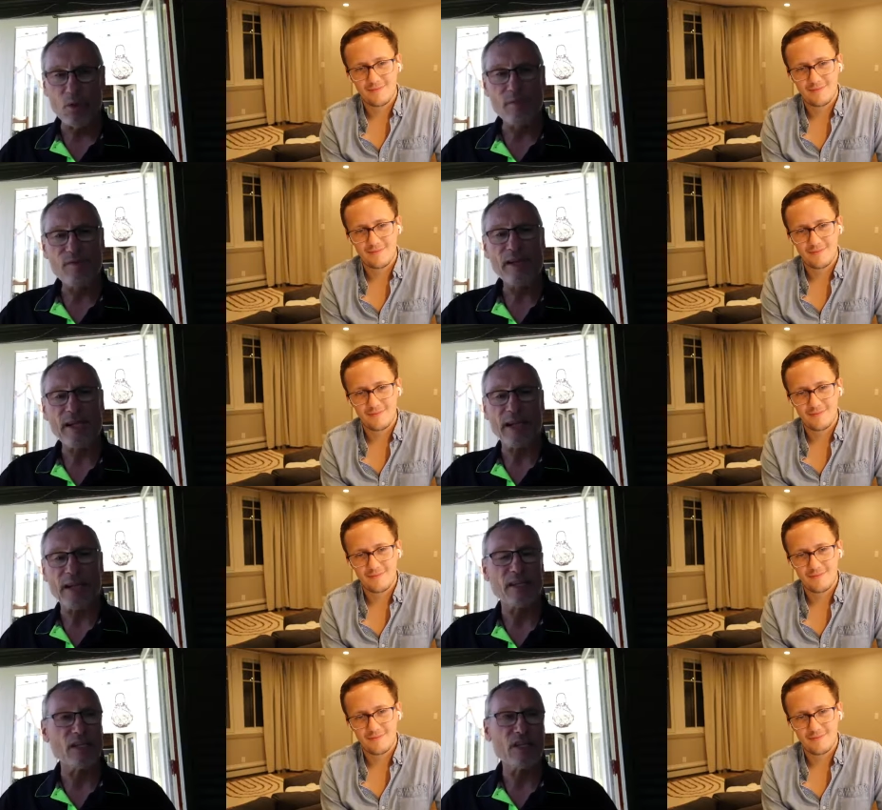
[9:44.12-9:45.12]
Speaker 1: warm
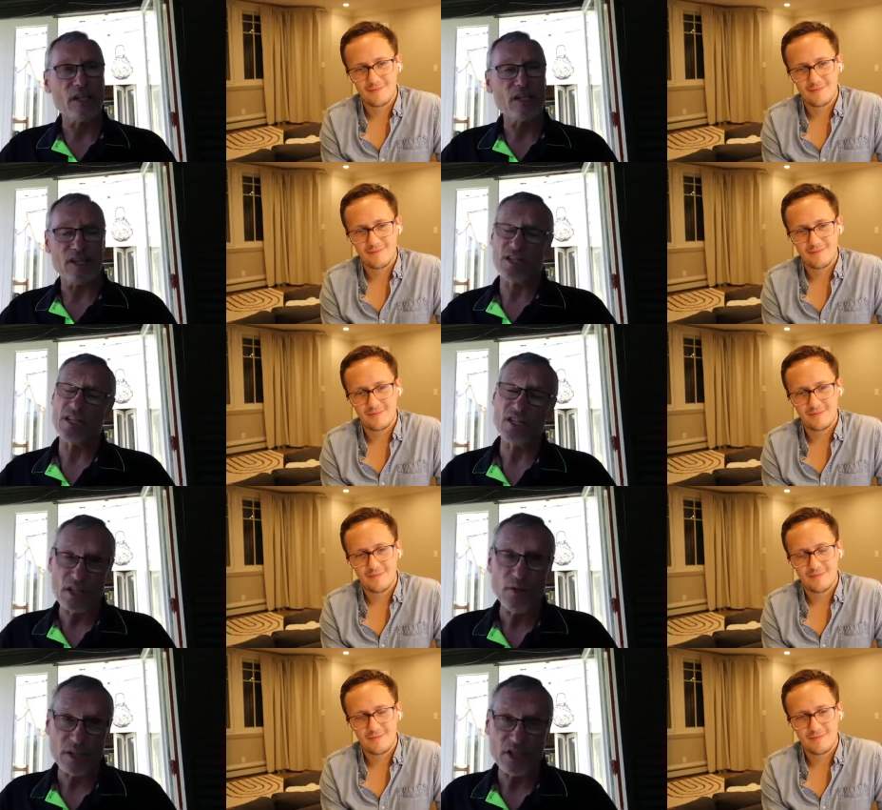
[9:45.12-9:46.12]
feeling that the, the
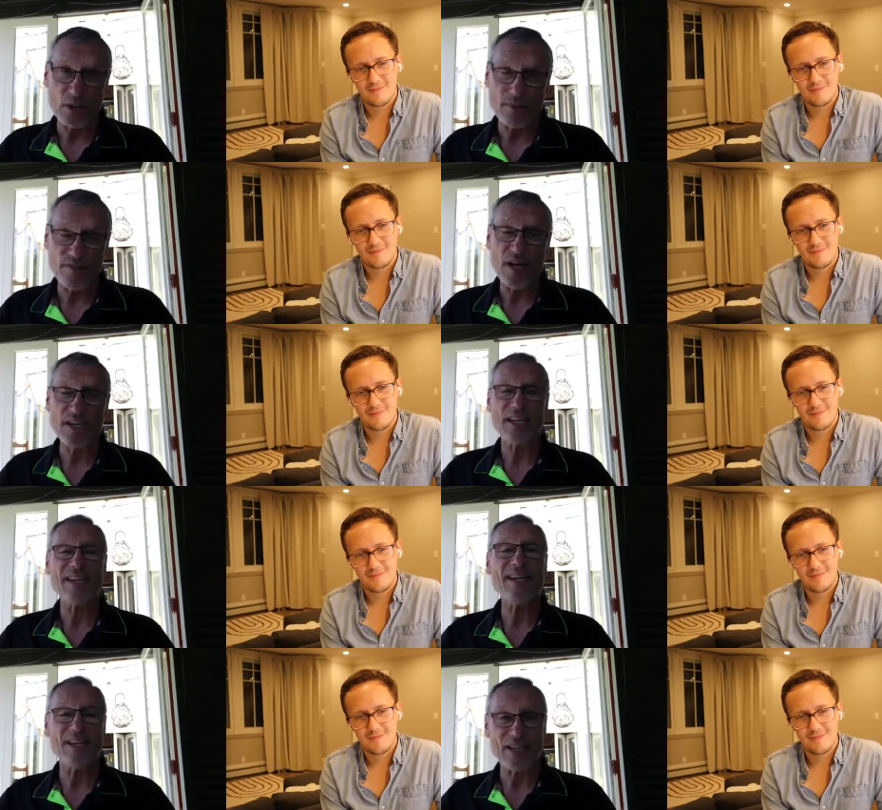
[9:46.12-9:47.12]
solutions you're
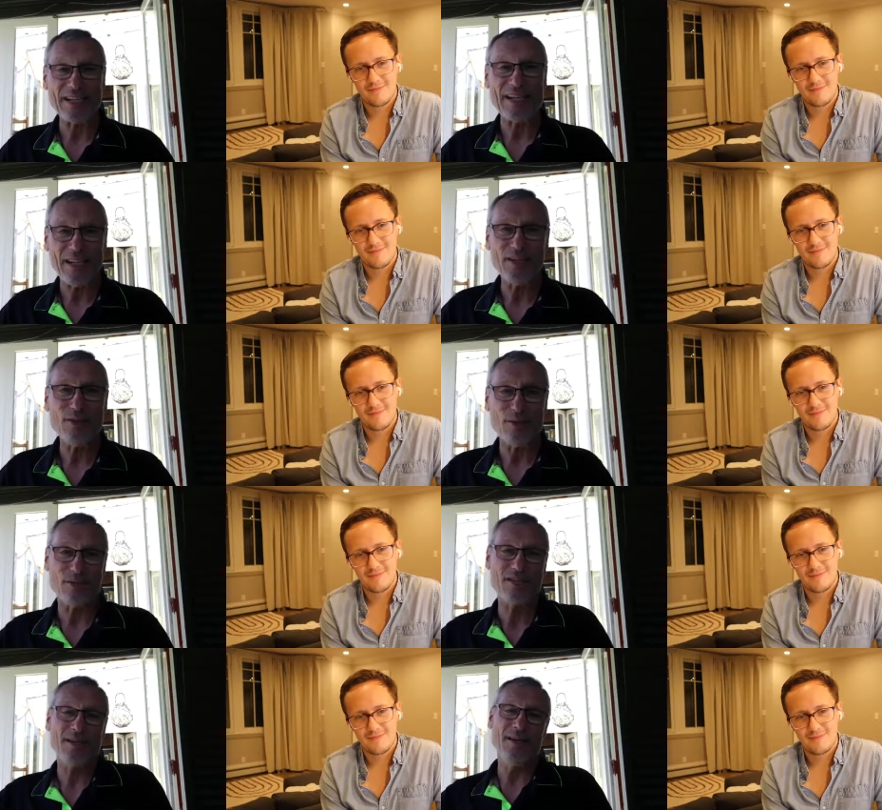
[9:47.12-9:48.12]
providing, they're going to get
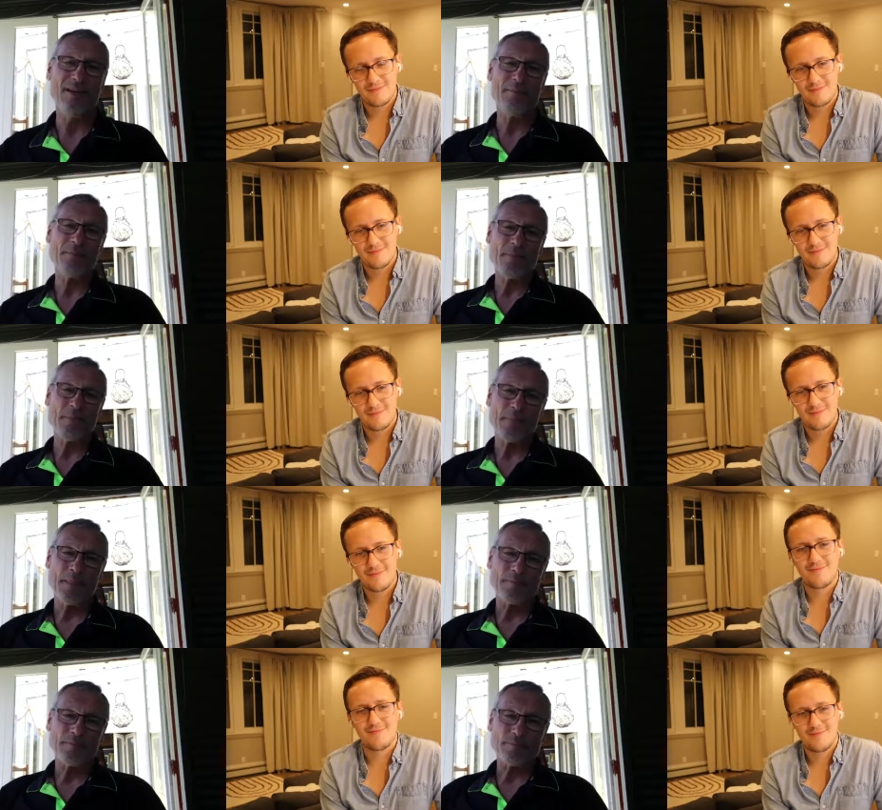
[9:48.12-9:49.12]
used.
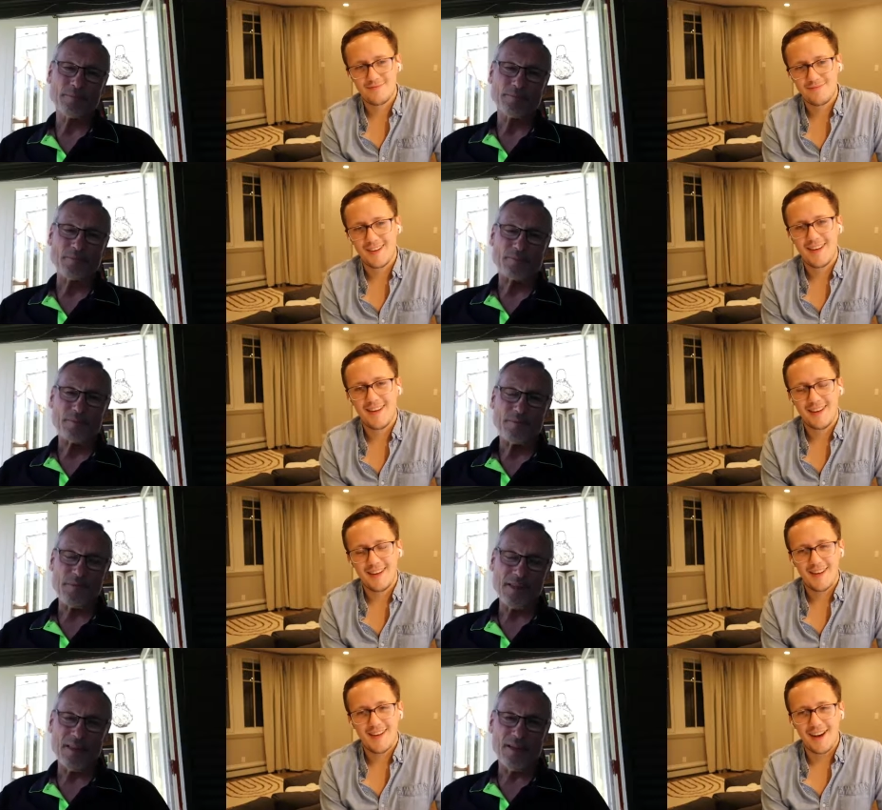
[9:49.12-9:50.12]
Mm-hmm.
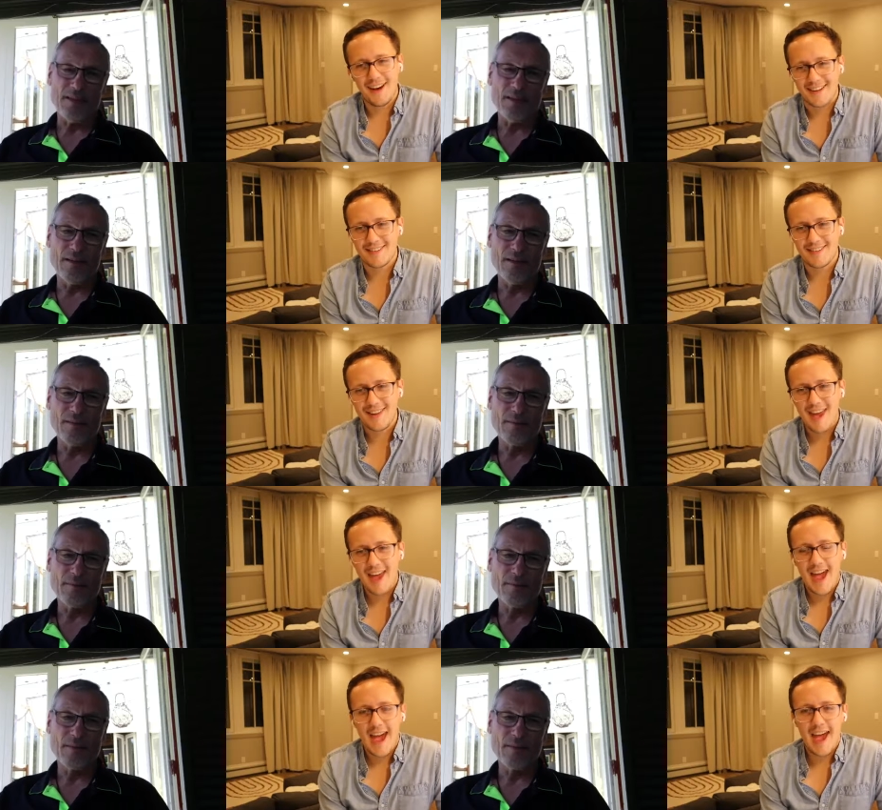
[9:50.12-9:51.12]
Speaker 2: Nice.
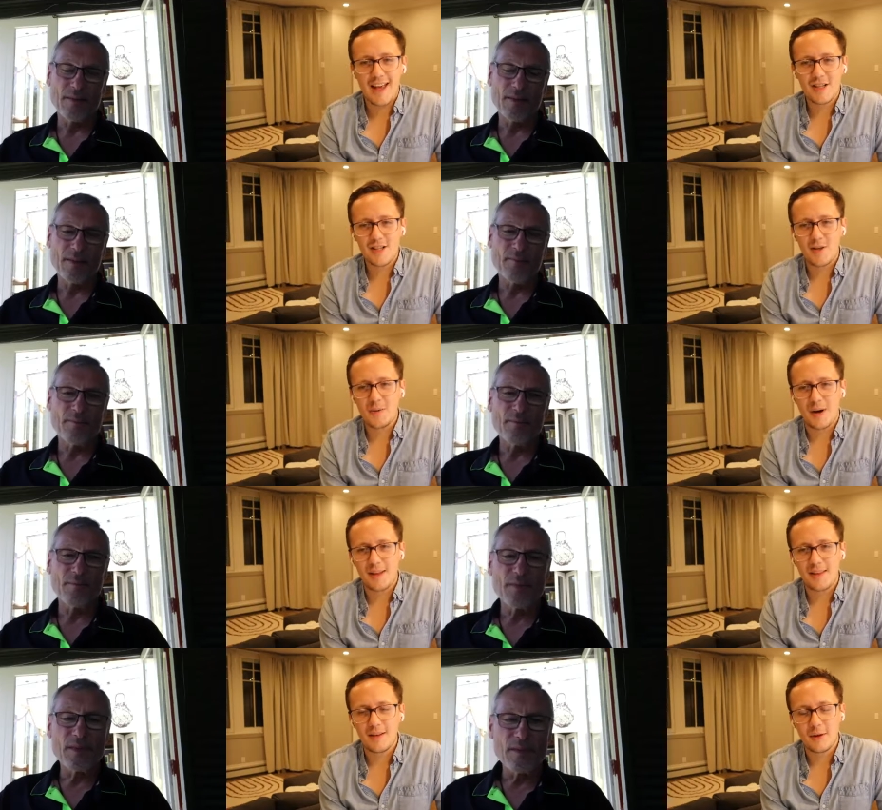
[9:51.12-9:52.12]
And so,
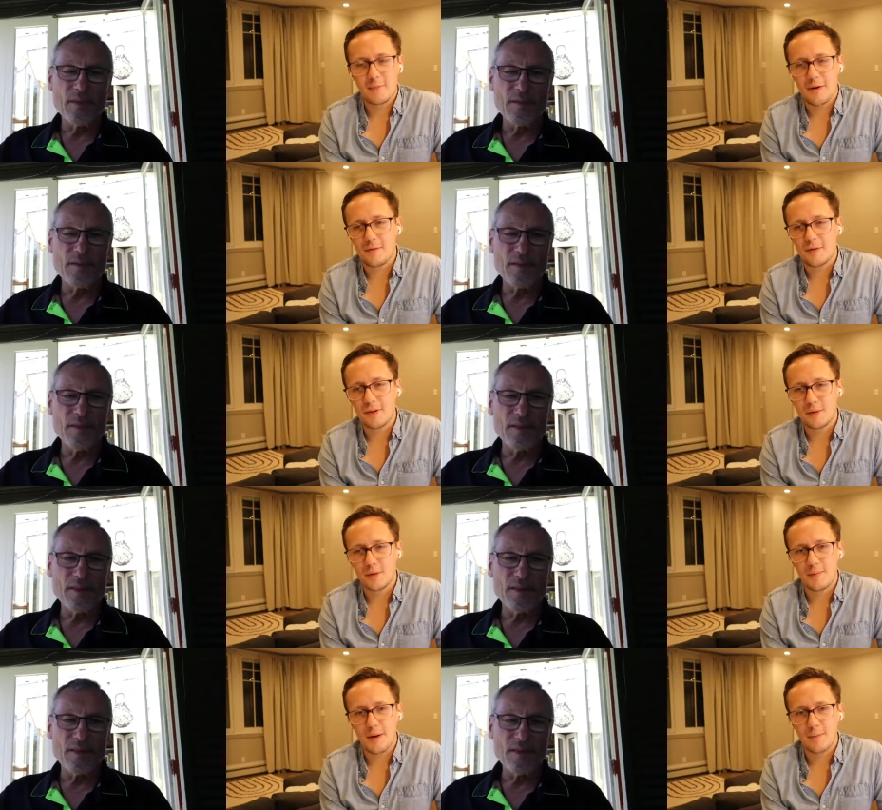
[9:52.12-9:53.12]
one thing that we briefly
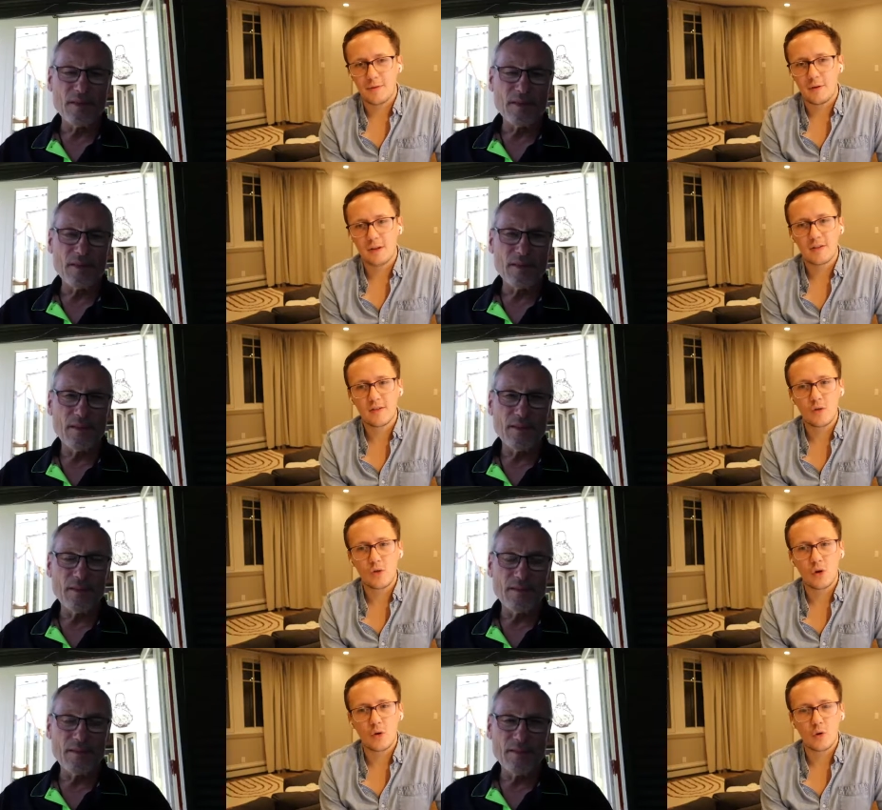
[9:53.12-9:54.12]
talked about beforehand is
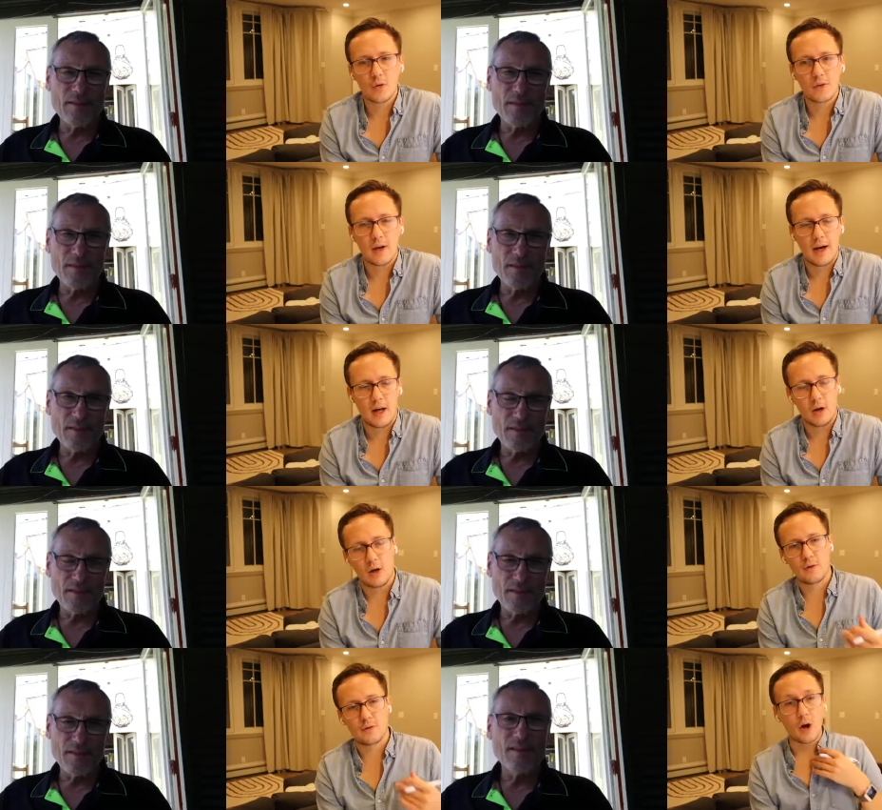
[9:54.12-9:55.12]
you use uh, a
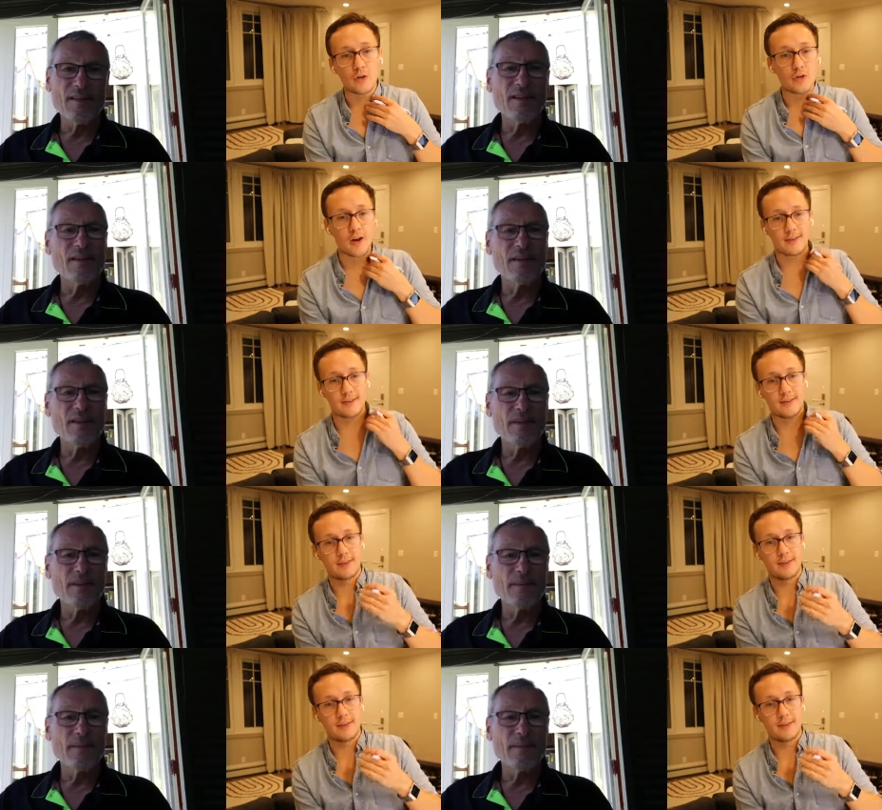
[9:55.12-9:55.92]
lot of contractors to